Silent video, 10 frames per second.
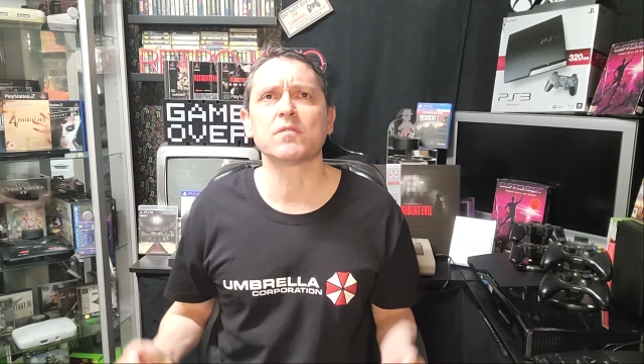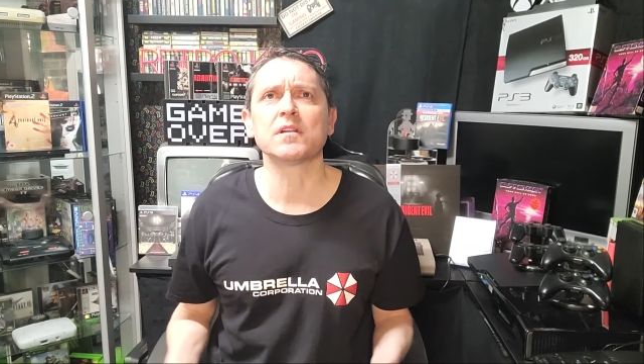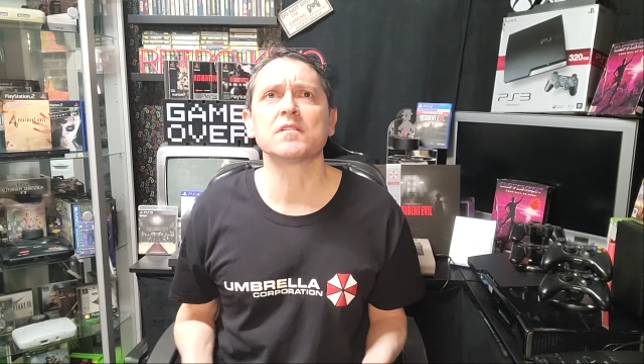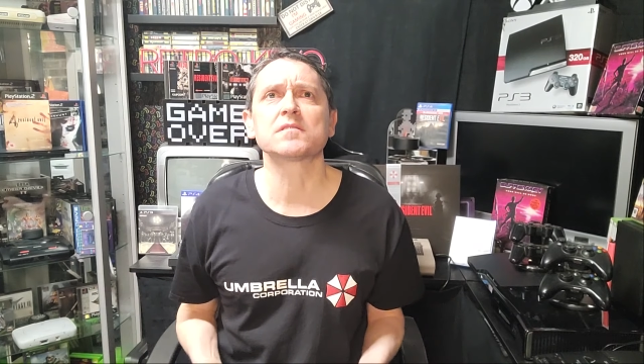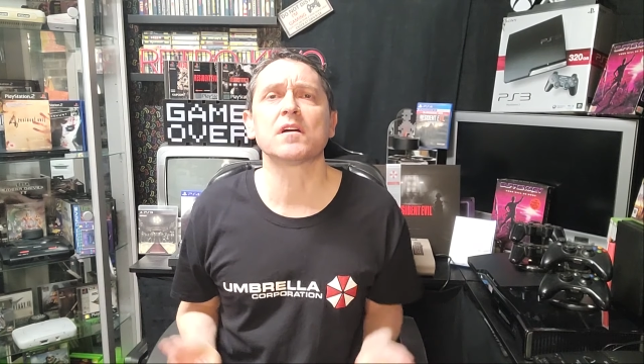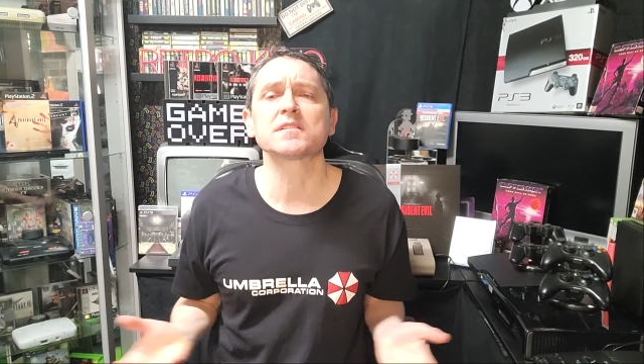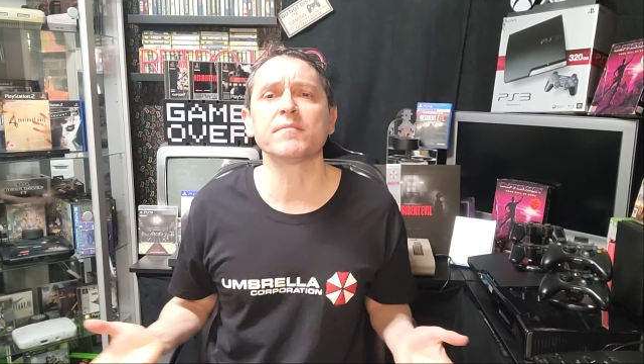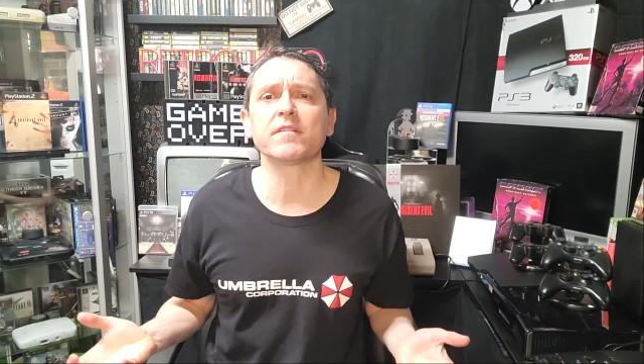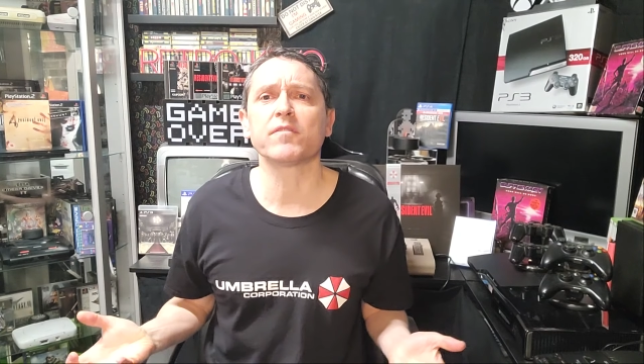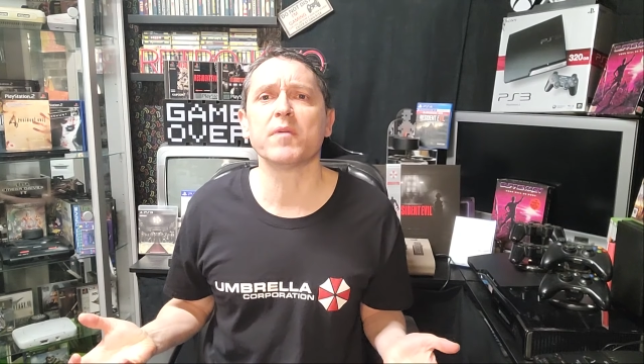one. It was like
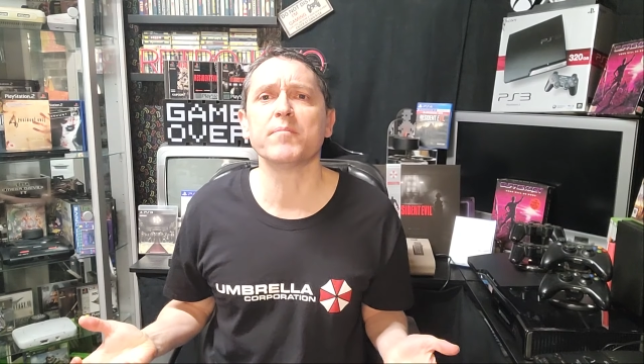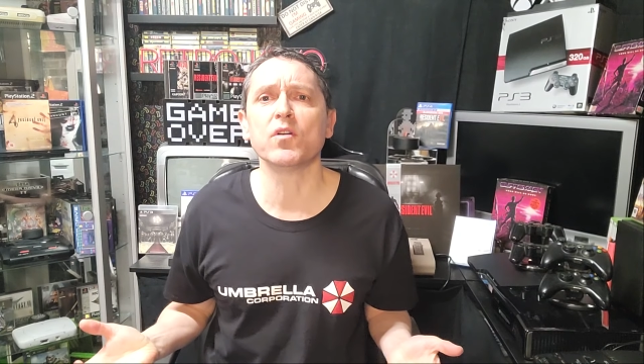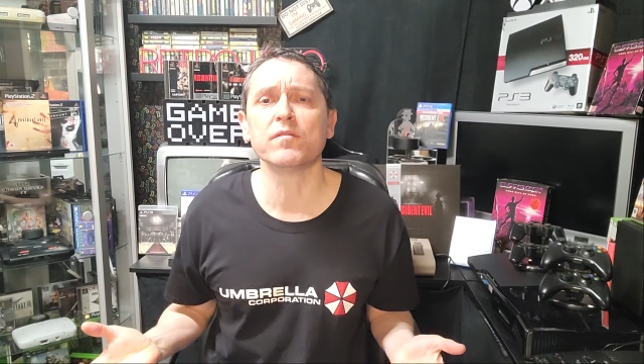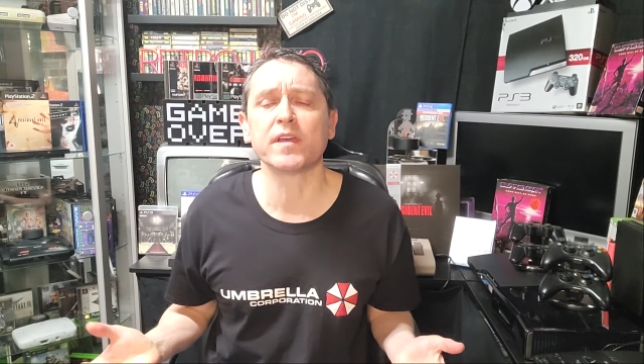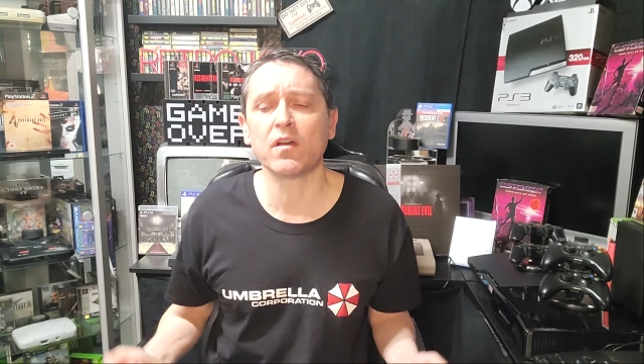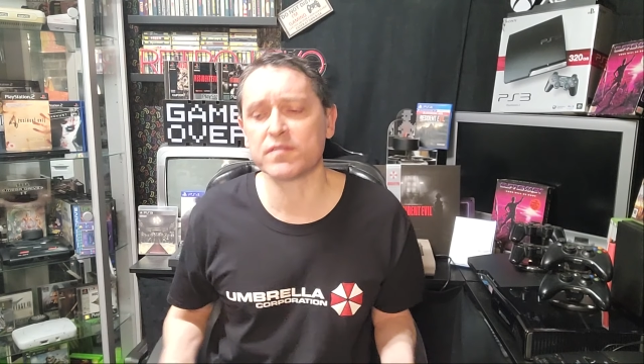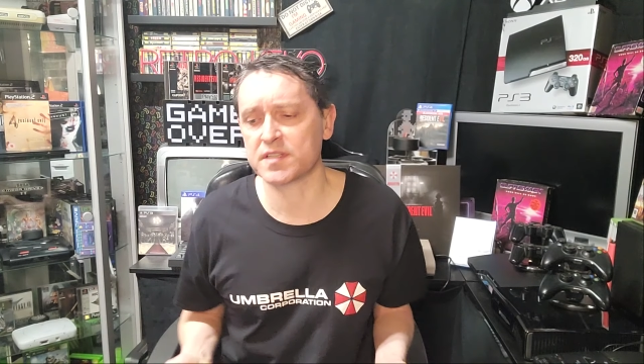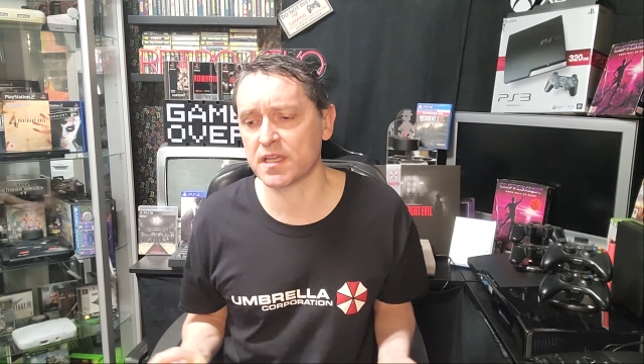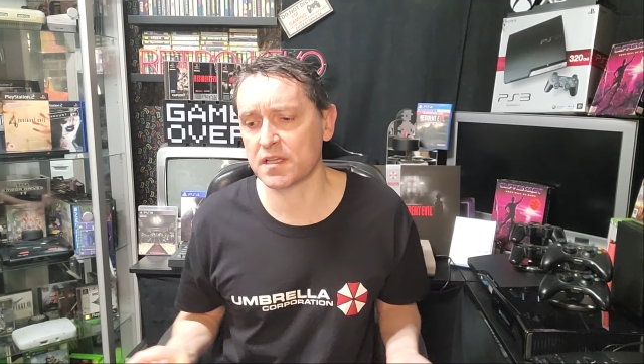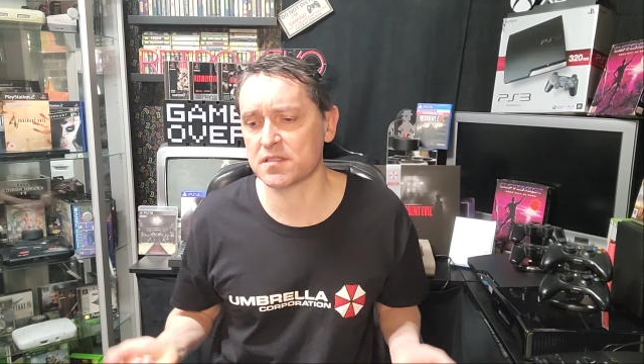something from a movie.
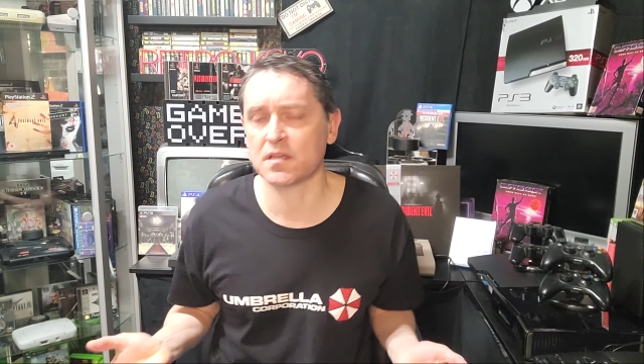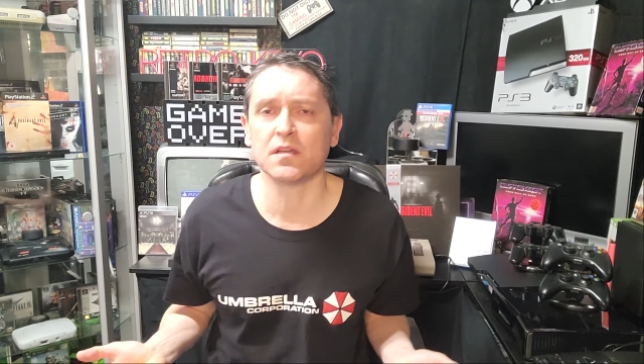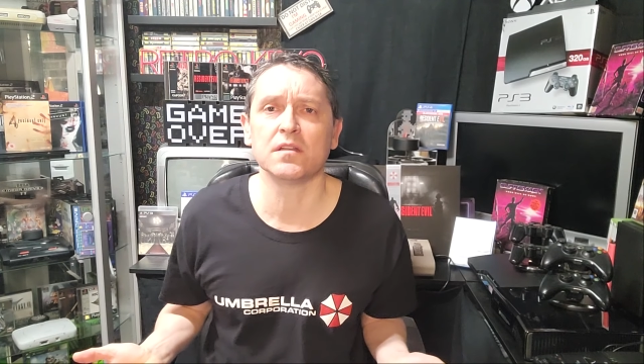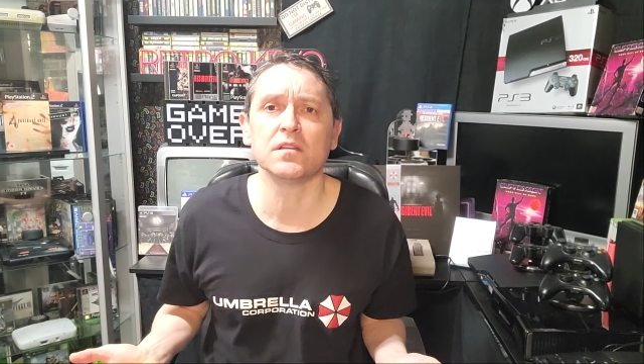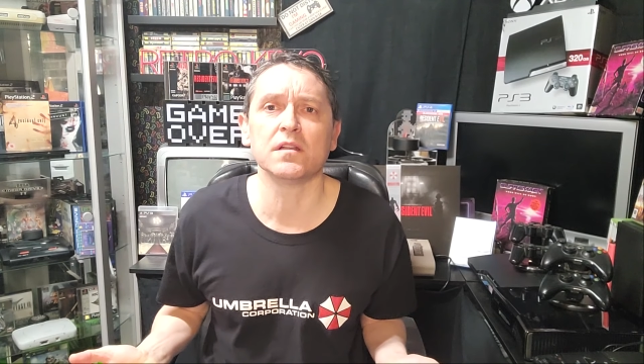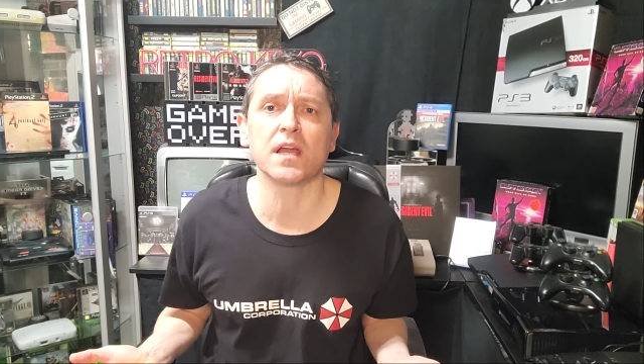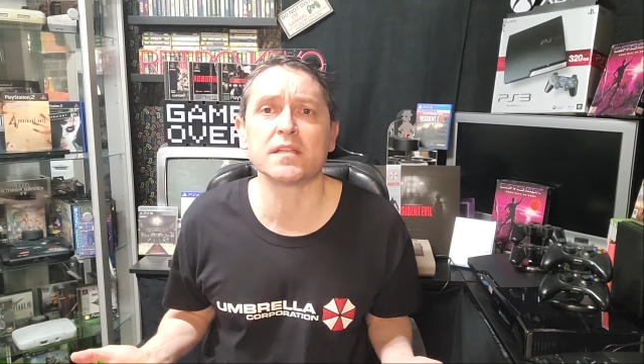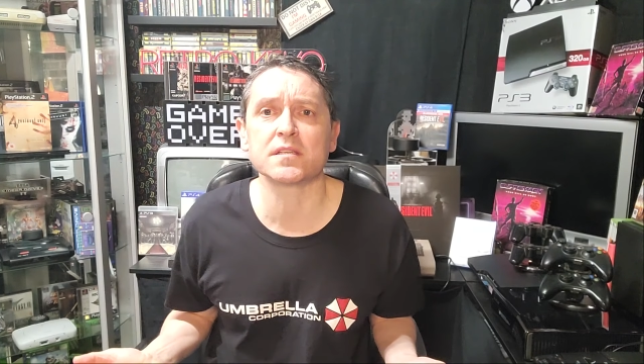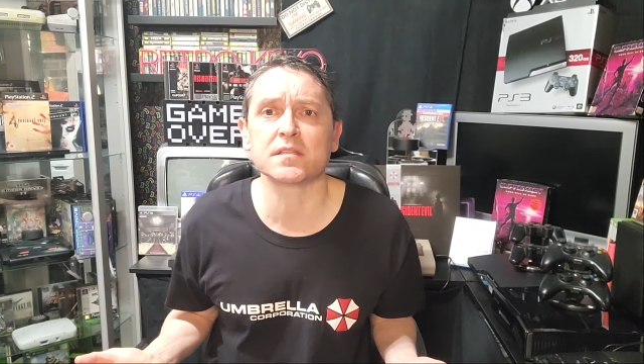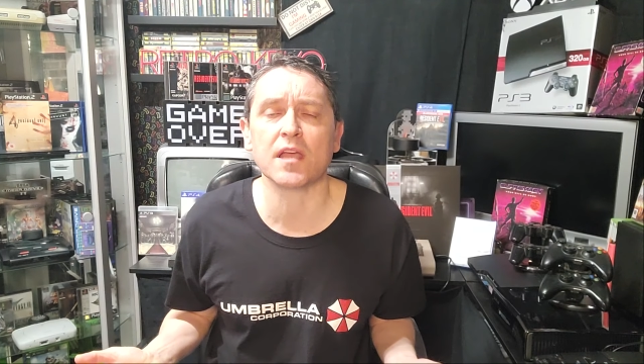Obviously it's the
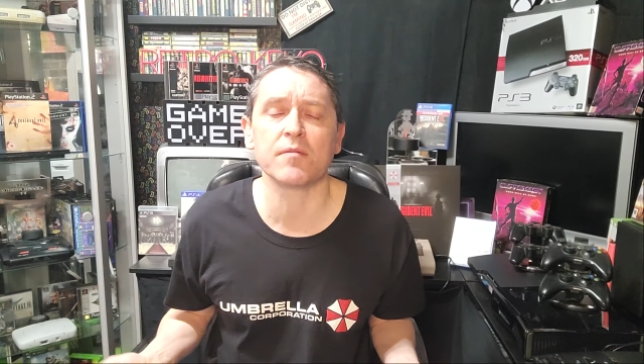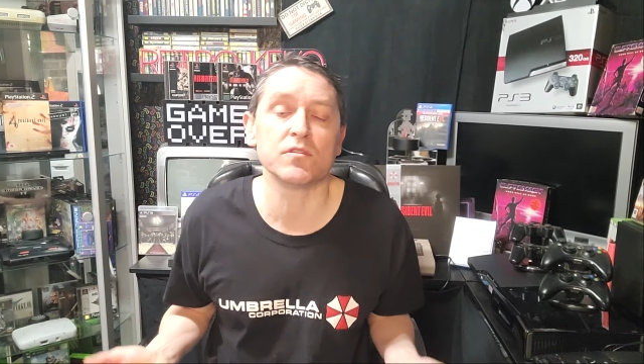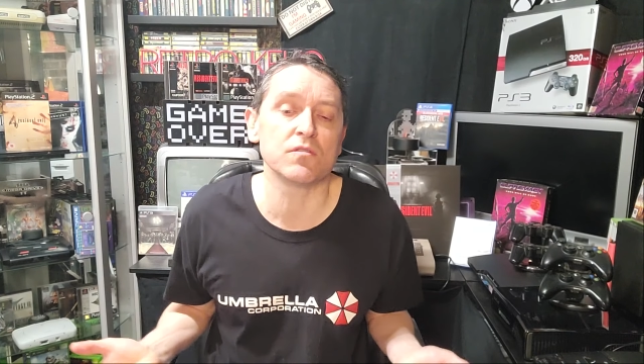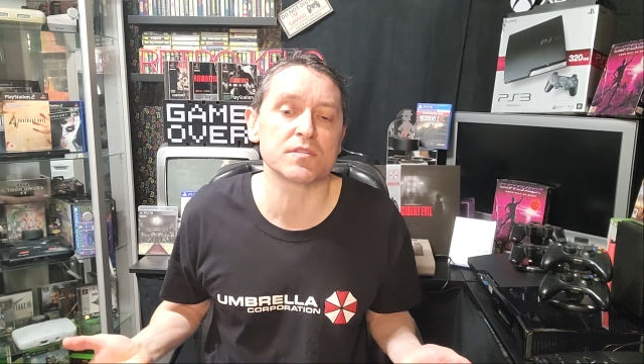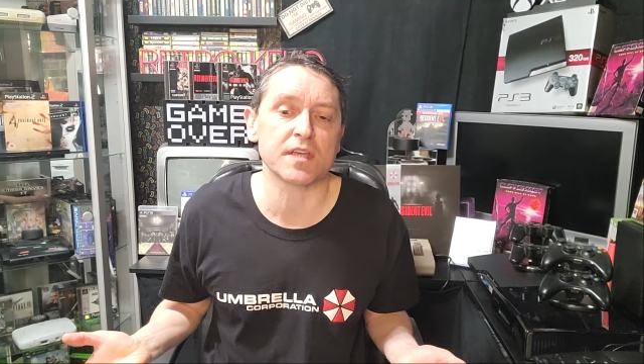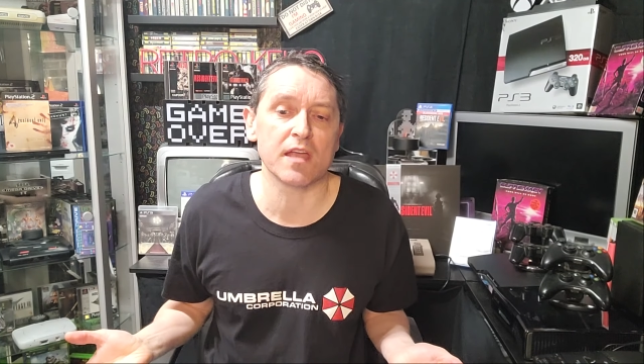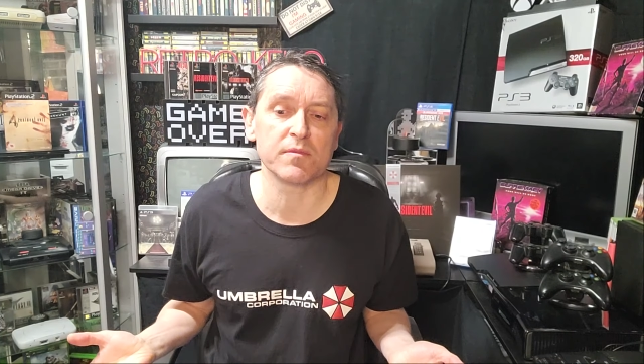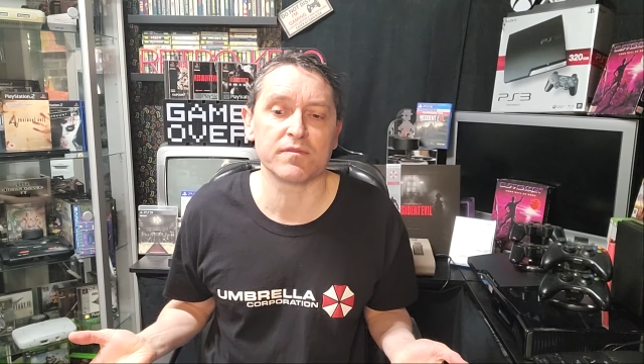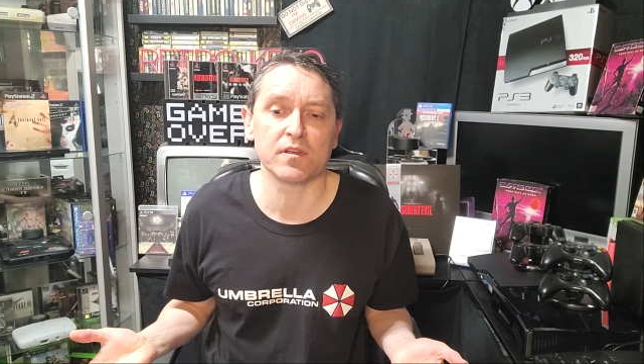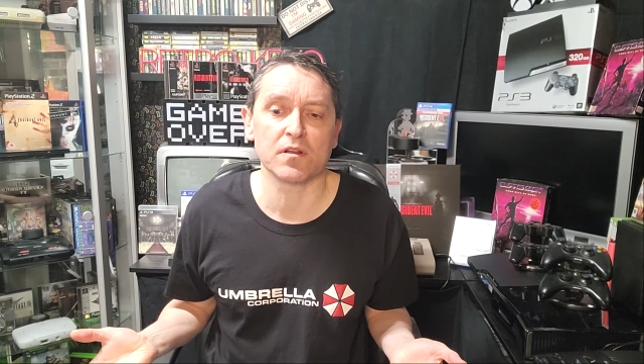latest game, newest
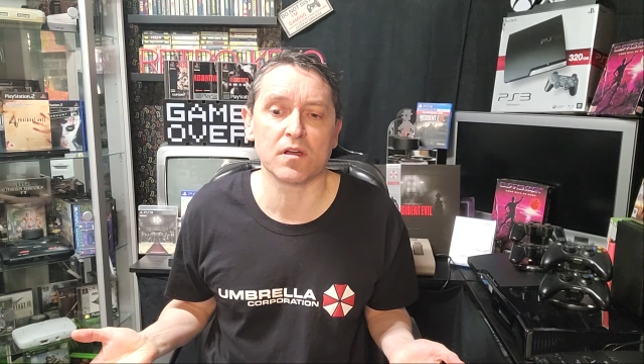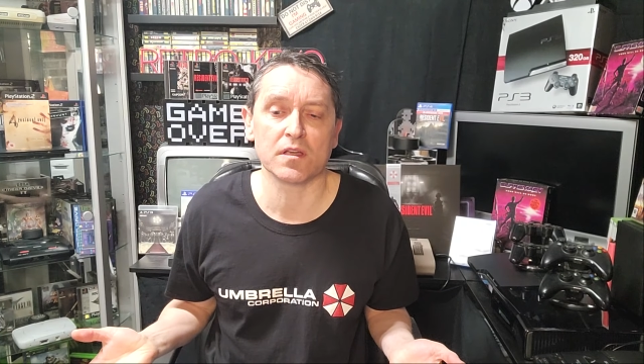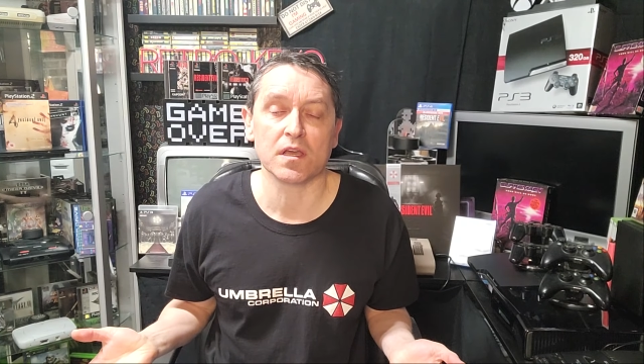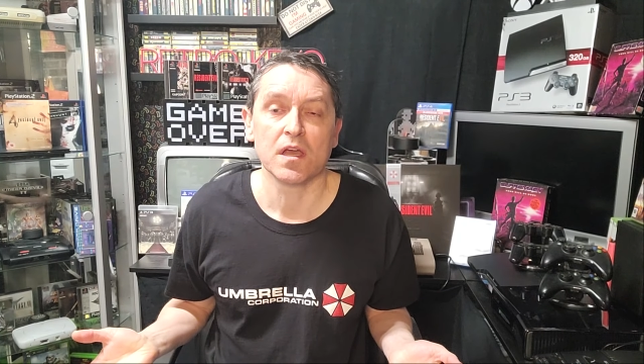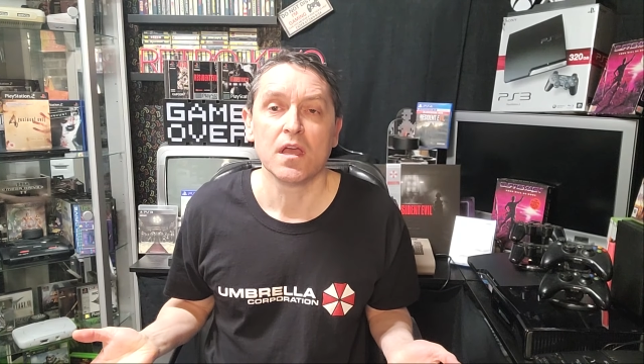game if you like,